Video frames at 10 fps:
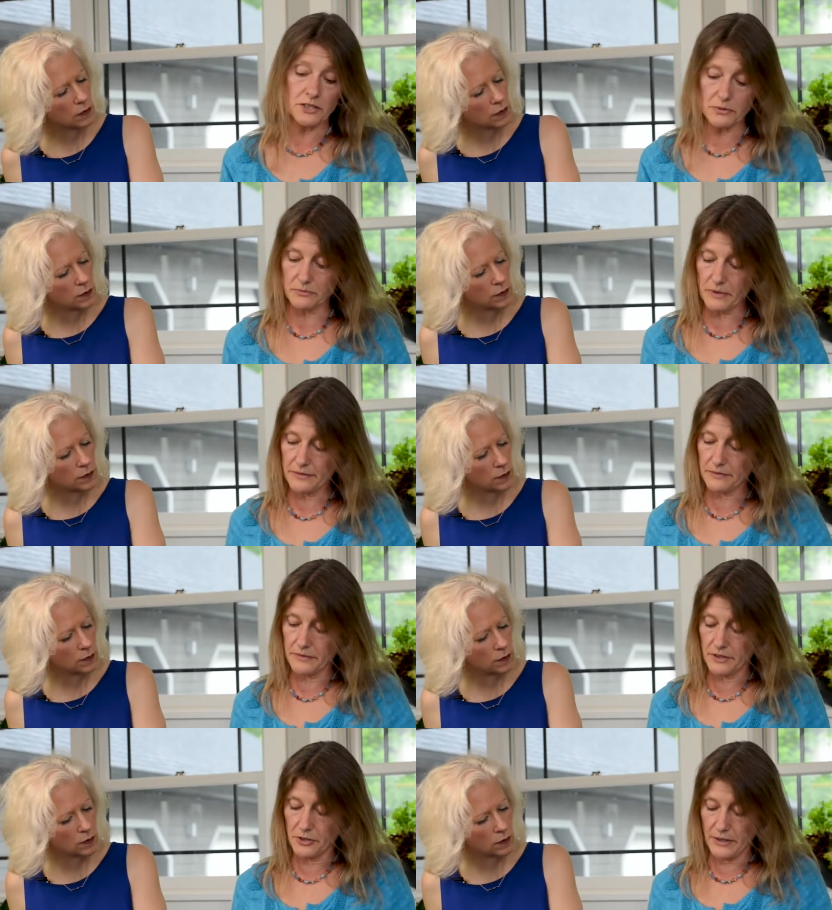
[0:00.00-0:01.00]
Speaker 1: So
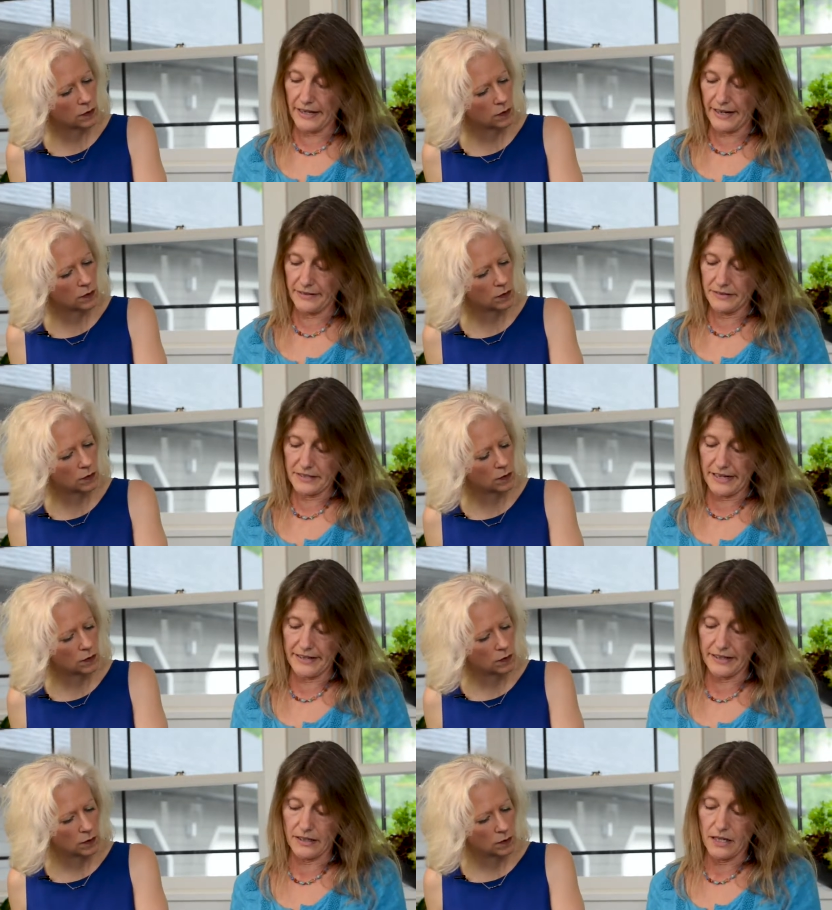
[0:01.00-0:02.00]
you again
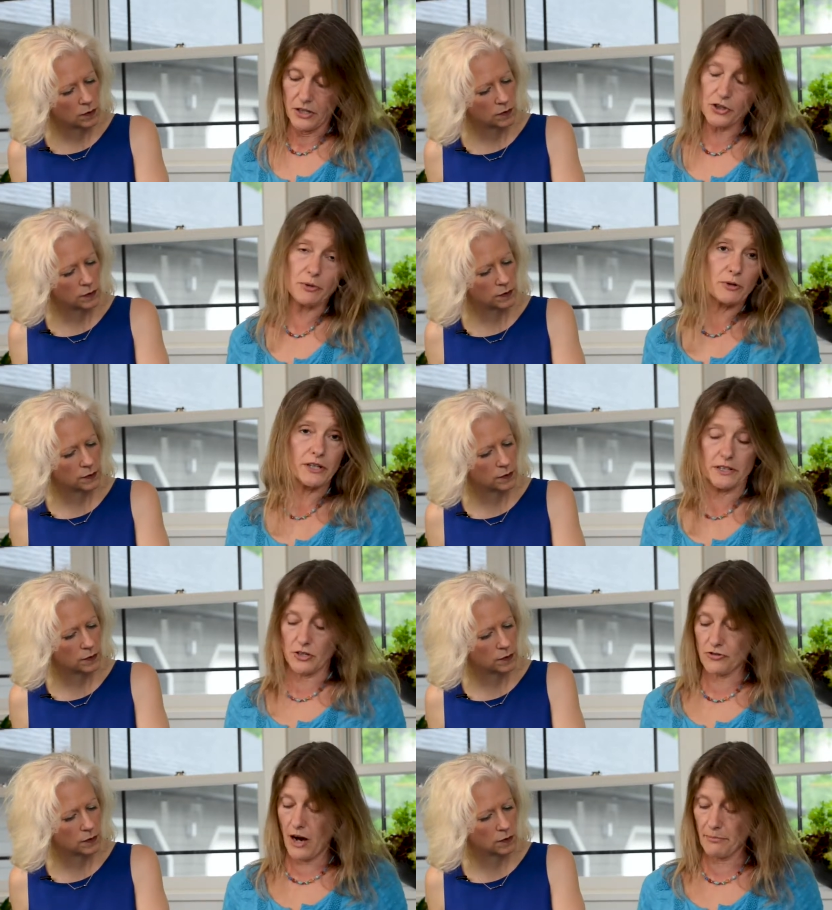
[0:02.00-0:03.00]
take it. You can put it in
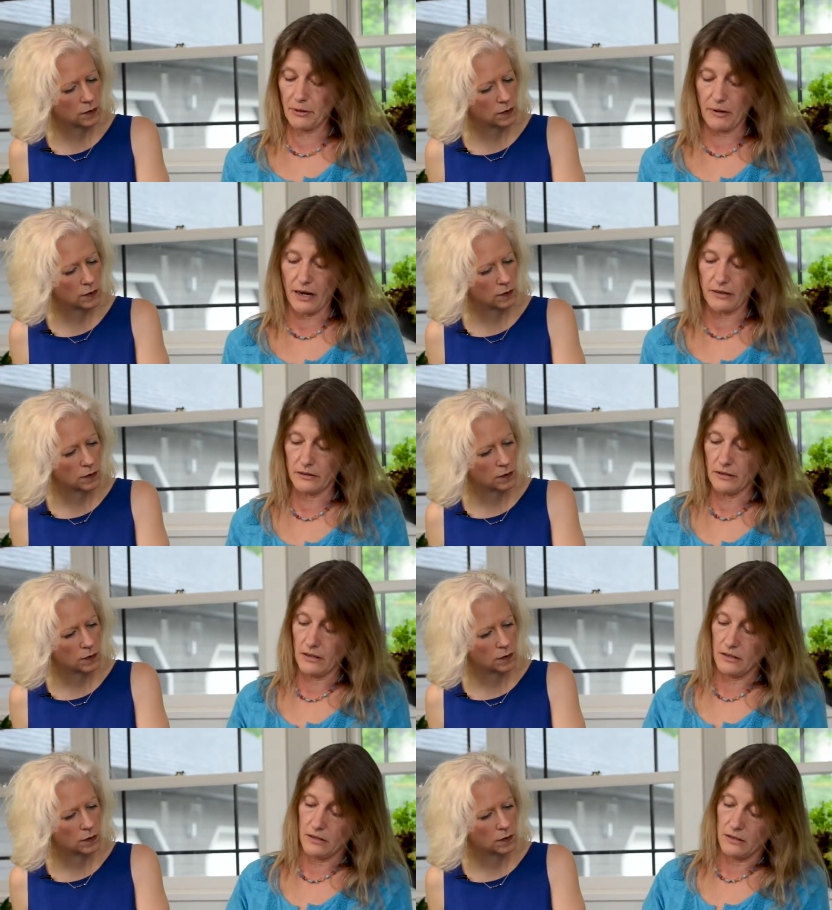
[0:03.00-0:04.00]
a dropper bottle.
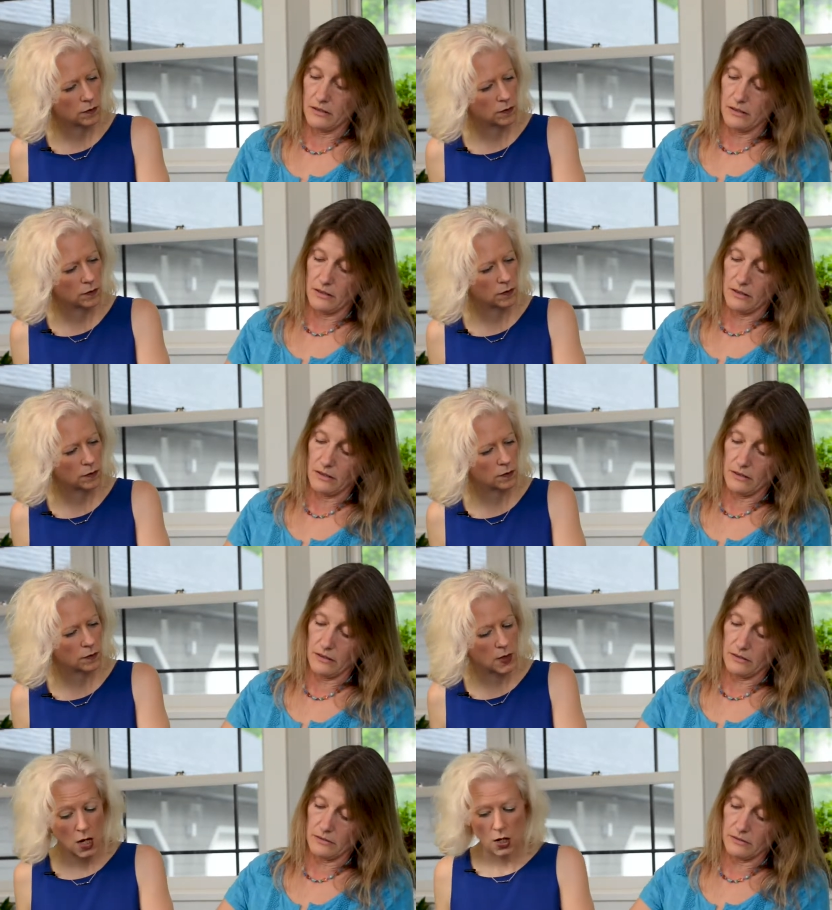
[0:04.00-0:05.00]

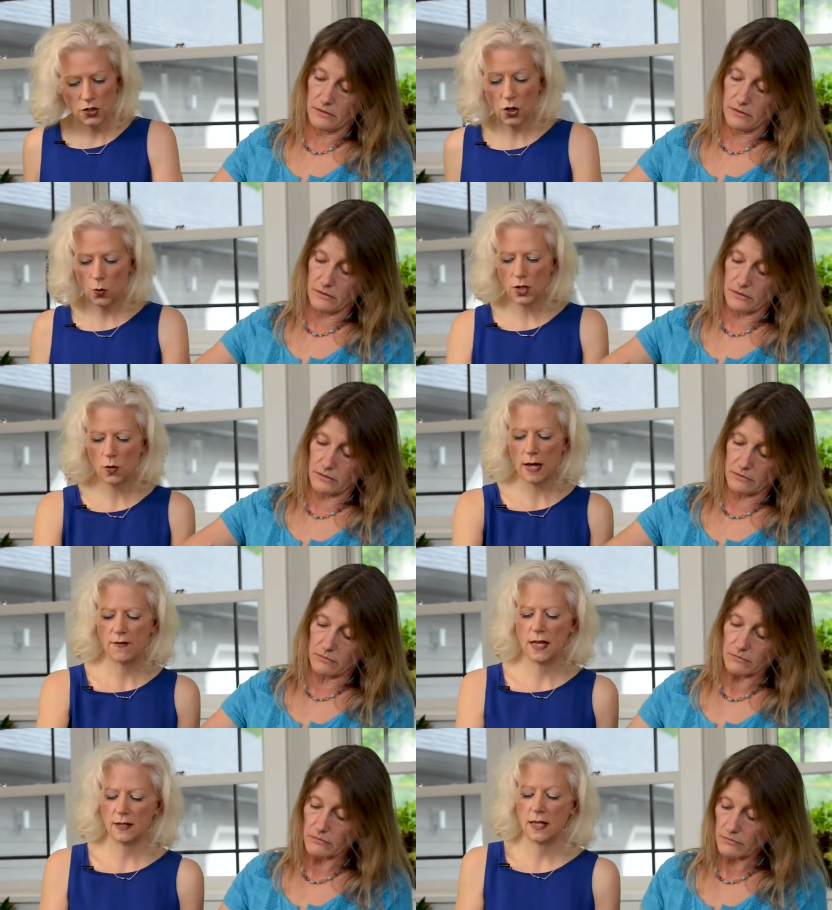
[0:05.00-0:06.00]
Speaker 2: So when you
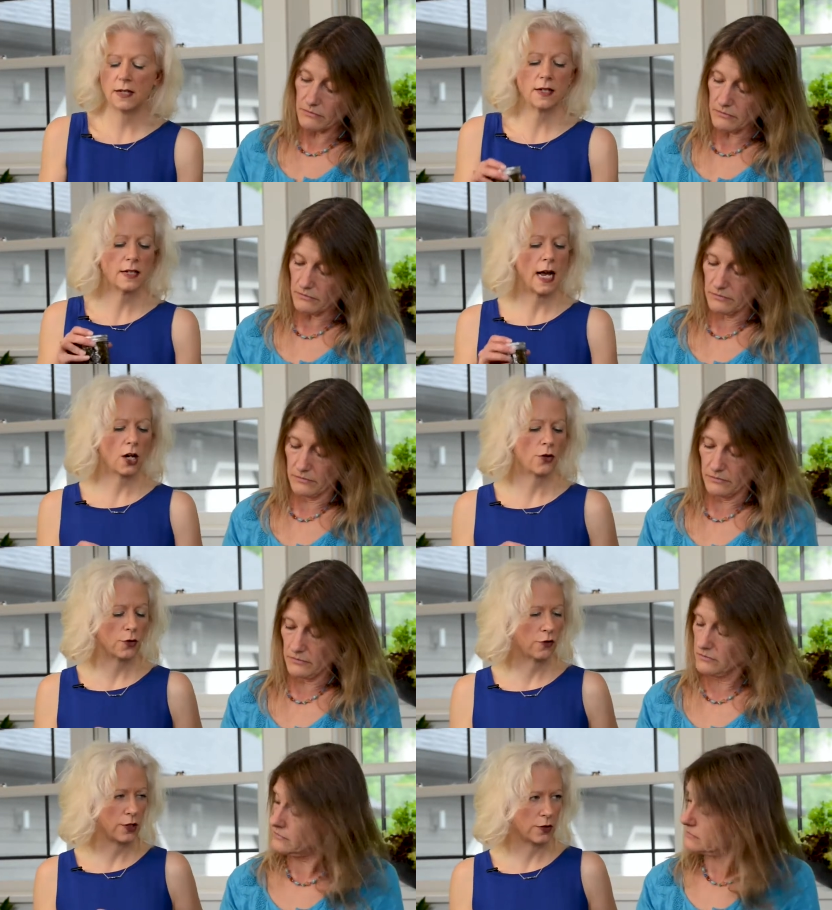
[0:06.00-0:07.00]
have this, this does not go in
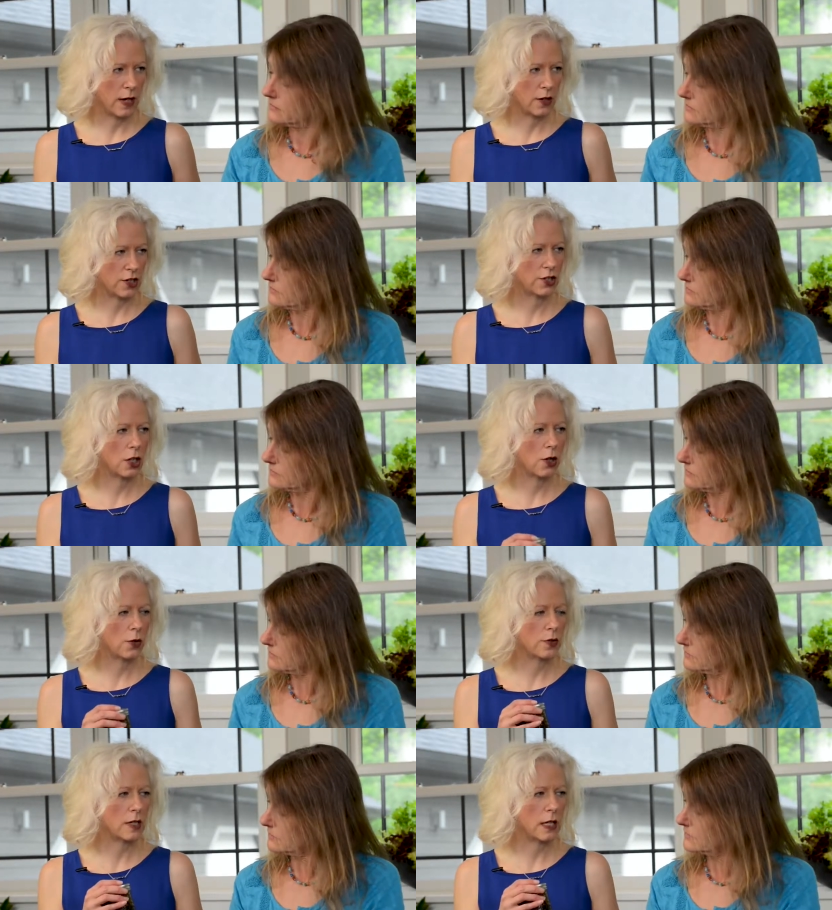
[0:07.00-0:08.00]
the refrigerator. It just
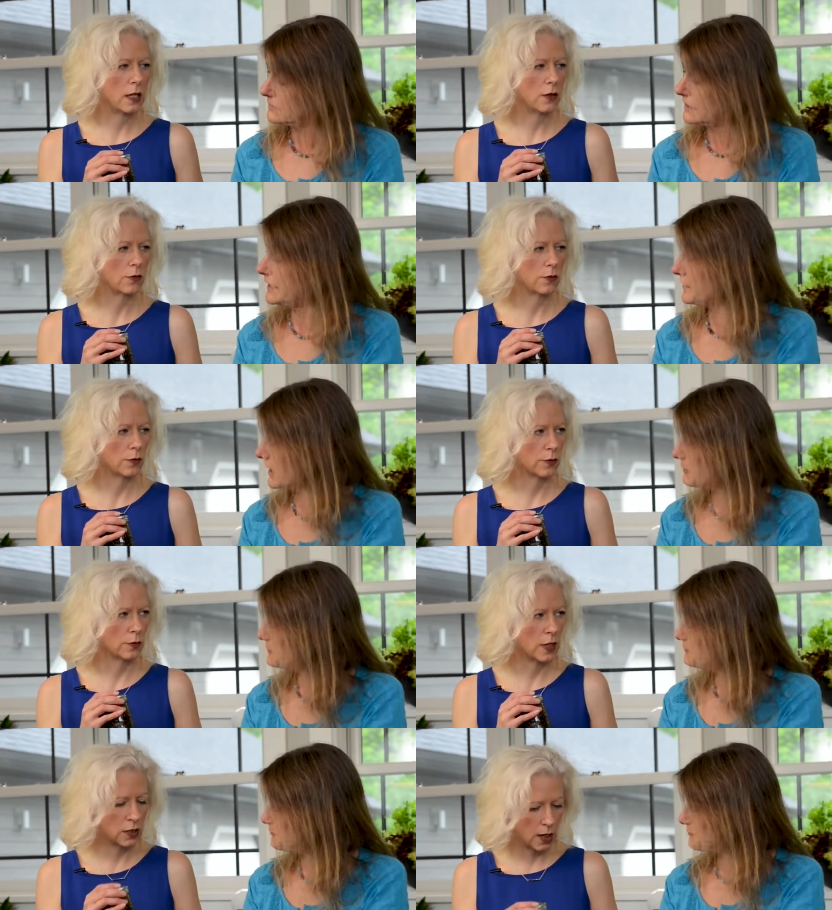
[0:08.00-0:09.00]
goes in in the cupboard,
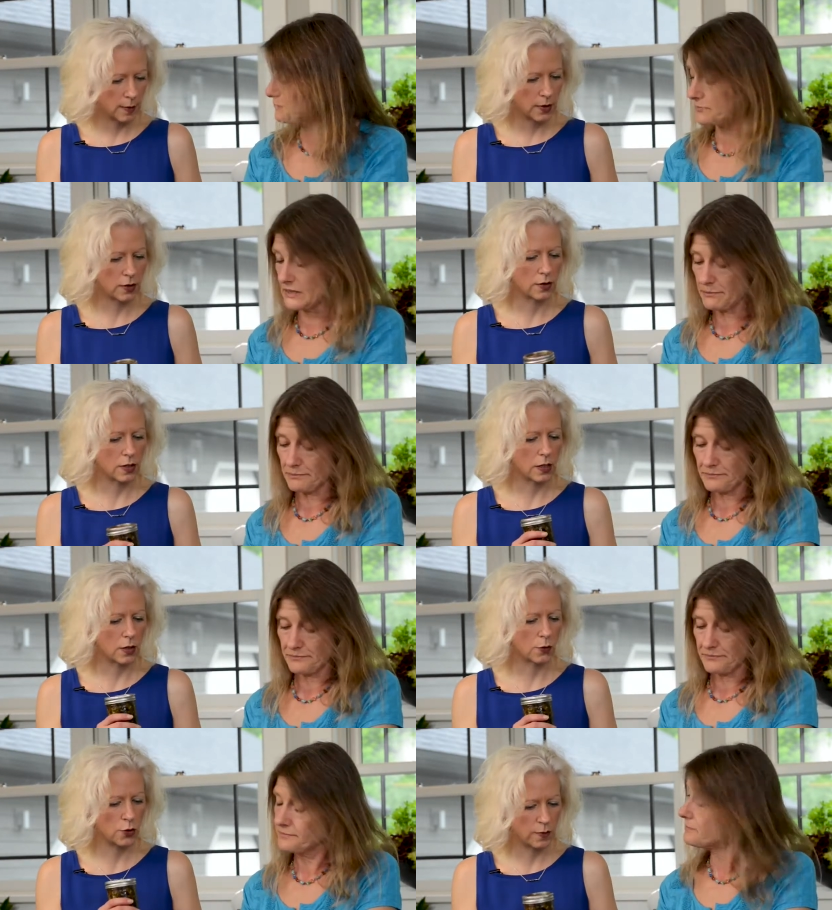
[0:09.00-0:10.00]
in cupboard, yep.
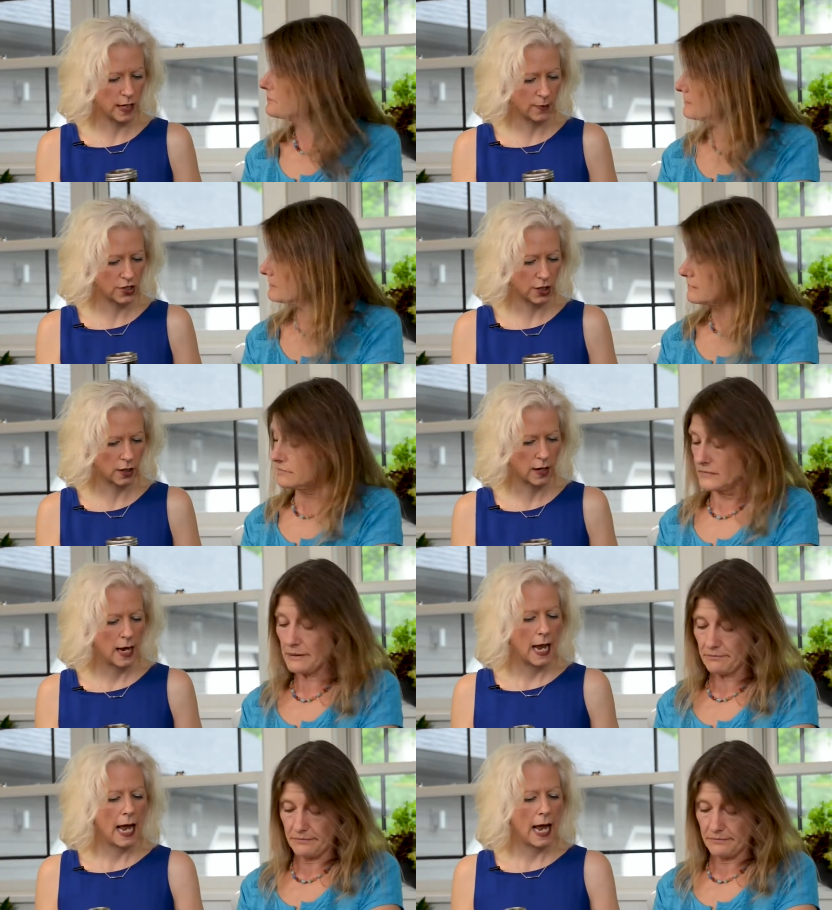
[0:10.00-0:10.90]
room temperature. Yep.